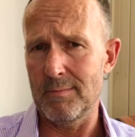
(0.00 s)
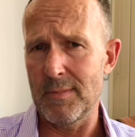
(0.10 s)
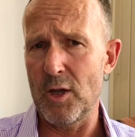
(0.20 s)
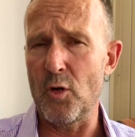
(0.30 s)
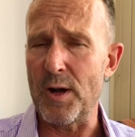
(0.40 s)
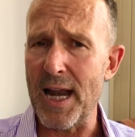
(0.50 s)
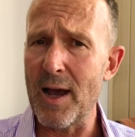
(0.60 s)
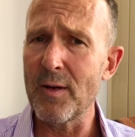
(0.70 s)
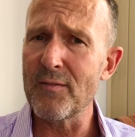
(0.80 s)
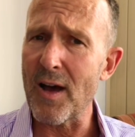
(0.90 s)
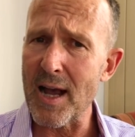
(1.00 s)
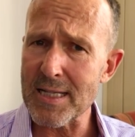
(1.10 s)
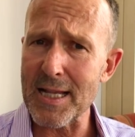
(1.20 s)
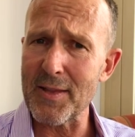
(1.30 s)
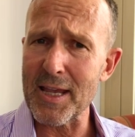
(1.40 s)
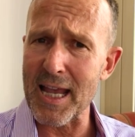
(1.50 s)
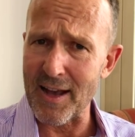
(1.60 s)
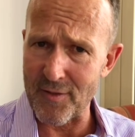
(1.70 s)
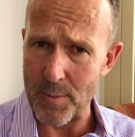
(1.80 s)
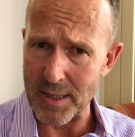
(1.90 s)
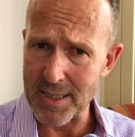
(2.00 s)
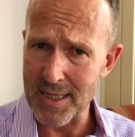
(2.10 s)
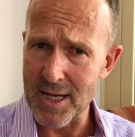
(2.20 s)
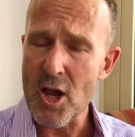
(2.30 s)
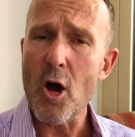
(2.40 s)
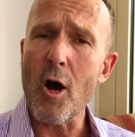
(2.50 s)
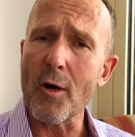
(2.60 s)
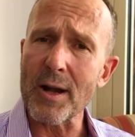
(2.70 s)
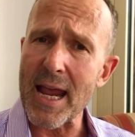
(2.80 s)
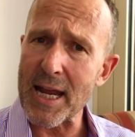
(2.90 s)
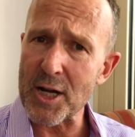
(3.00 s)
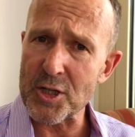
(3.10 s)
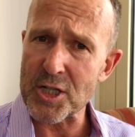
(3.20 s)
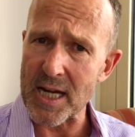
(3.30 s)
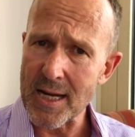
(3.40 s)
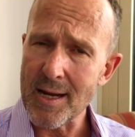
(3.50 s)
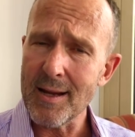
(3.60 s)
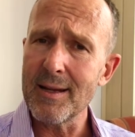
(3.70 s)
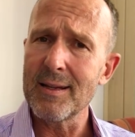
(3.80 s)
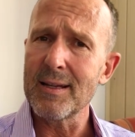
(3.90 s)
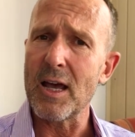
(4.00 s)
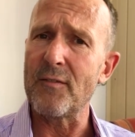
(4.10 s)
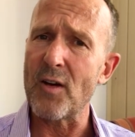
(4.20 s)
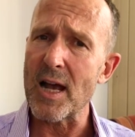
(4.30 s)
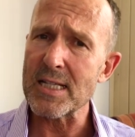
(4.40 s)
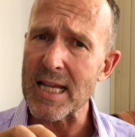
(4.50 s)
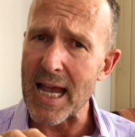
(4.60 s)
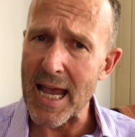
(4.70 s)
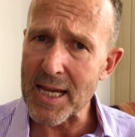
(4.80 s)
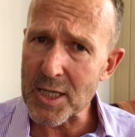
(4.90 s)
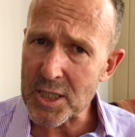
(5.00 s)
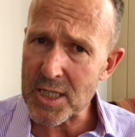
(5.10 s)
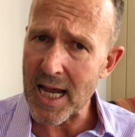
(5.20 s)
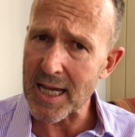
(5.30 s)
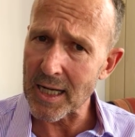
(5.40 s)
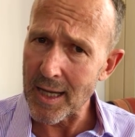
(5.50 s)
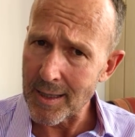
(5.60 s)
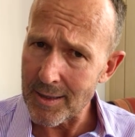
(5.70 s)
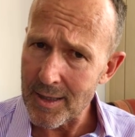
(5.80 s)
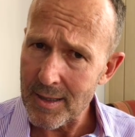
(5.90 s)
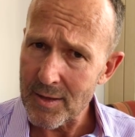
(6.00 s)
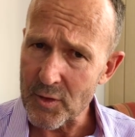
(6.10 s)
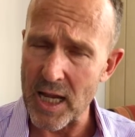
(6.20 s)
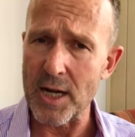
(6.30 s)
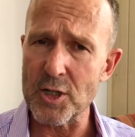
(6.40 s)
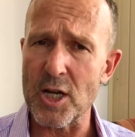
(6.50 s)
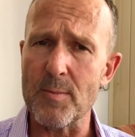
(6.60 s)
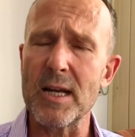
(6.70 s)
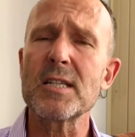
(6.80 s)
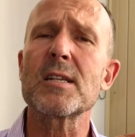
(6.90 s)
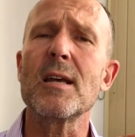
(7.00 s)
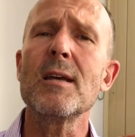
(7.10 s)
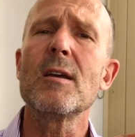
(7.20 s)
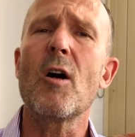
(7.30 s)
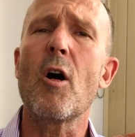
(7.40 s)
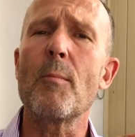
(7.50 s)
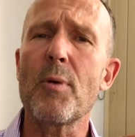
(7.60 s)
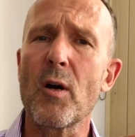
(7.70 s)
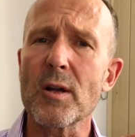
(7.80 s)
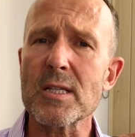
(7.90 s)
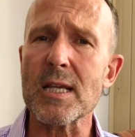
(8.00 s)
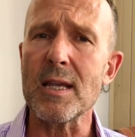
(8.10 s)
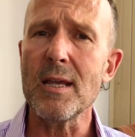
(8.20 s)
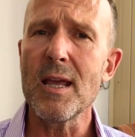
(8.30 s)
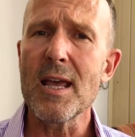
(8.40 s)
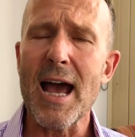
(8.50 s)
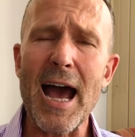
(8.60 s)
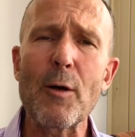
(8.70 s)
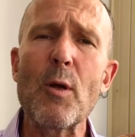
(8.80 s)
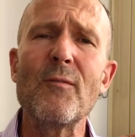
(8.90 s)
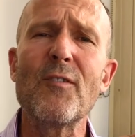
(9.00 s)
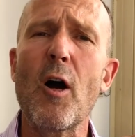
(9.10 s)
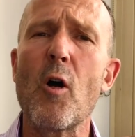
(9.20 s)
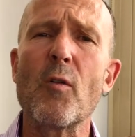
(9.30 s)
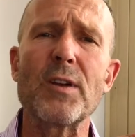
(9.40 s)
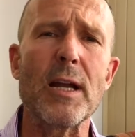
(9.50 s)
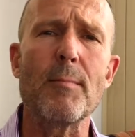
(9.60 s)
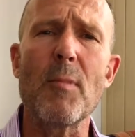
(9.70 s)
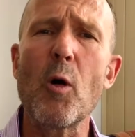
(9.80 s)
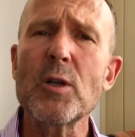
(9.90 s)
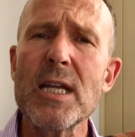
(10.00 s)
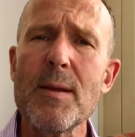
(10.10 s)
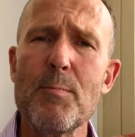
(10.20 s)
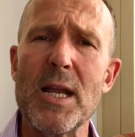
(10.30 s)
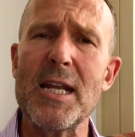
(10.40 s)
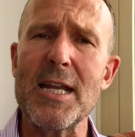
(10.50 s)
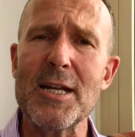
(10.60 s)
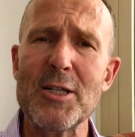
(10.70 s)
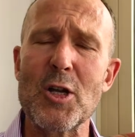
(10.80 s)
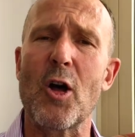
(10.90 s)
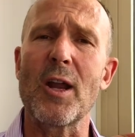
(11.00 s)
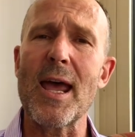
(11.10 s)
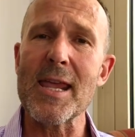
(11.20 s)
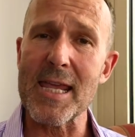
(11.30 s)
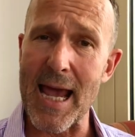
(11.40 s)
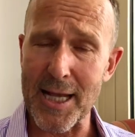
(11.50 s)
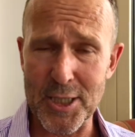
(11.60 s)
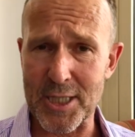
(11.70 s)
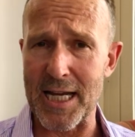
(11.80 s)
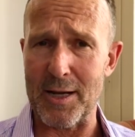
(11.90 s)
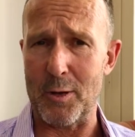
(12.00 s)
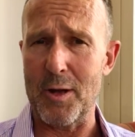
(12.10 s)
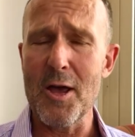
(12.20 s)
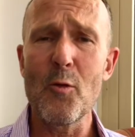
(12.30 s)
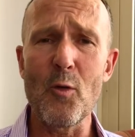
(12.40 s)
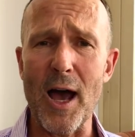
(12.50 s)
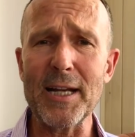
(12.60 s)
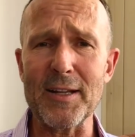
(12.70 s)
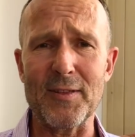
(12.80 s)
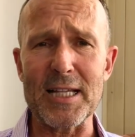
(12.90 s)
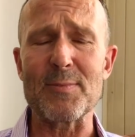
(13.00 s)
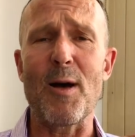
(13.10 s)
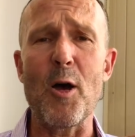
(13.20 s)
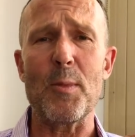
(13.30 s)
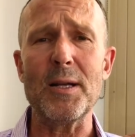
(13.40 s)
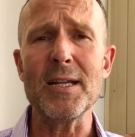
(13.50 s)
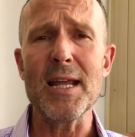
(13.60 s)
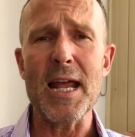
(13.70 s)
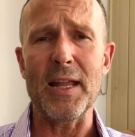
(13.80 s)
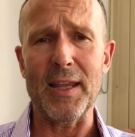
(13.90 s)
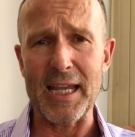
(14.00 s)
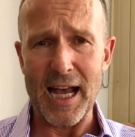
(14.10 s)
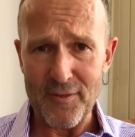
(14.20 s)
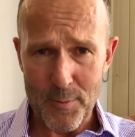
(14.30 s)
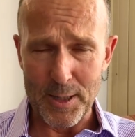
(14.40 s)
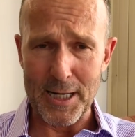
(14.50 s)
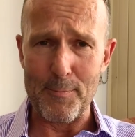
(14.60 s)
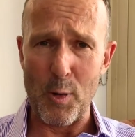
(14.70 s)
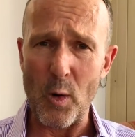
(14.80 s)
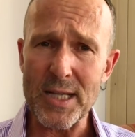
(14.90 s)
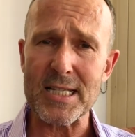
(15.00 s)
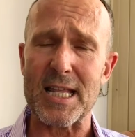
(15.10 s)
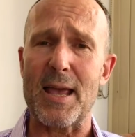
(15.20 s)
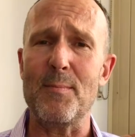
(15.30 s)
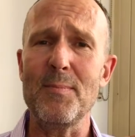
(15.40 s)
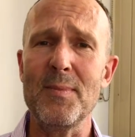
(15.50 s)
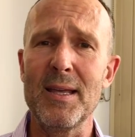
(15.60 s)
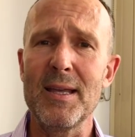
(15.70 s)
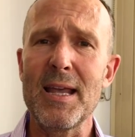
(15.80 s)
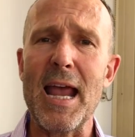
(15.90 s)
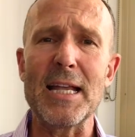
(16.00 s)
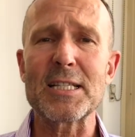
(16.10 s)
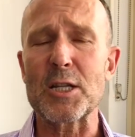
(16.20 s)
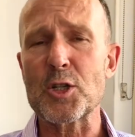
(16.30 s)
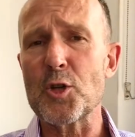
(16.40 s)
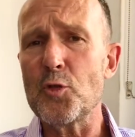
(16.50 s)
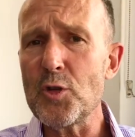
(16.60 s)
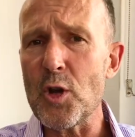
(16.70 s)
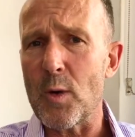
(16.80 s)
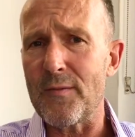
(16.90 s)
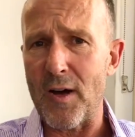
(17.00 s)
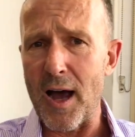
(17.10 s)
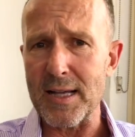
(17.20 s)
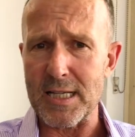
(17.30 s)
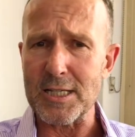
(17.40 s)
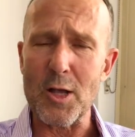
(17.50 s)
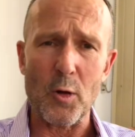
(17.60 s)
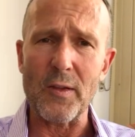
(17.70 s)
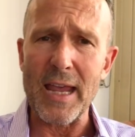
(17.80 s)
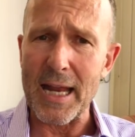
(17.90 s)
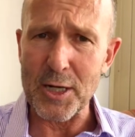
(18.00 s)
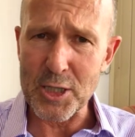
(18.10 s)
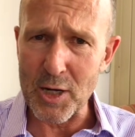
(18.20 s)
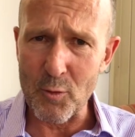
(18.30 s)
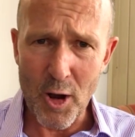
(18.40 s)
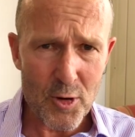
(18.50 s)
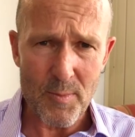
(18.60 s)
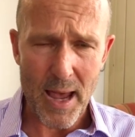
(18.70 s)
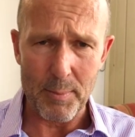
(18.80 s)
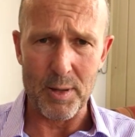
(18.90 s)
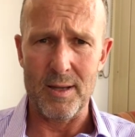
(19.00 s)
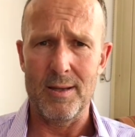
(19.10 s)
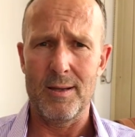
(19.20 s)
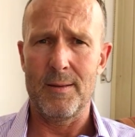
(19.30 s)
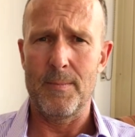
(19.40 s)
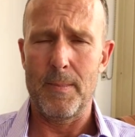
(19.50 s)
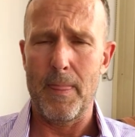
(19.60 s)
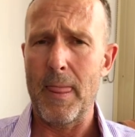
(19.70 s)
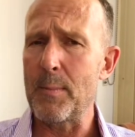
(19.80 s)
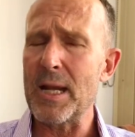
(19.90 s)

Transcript: who are now advising the government on energy, advising Angus Taylor, the energy minister, on policy, are involved in a multi billion dollar gas deal right at this moment, and the government appoints them as the two new advisers on the energy roadmap. I mean,